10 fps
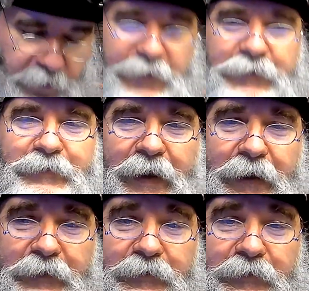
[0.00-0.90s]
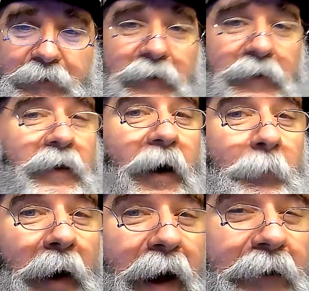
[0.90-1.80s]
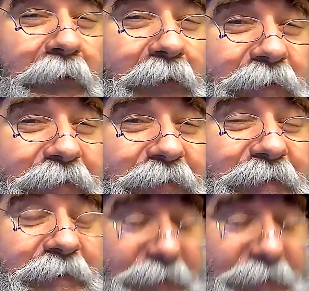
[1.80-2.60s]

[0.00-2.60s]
this case, a pirate shirt.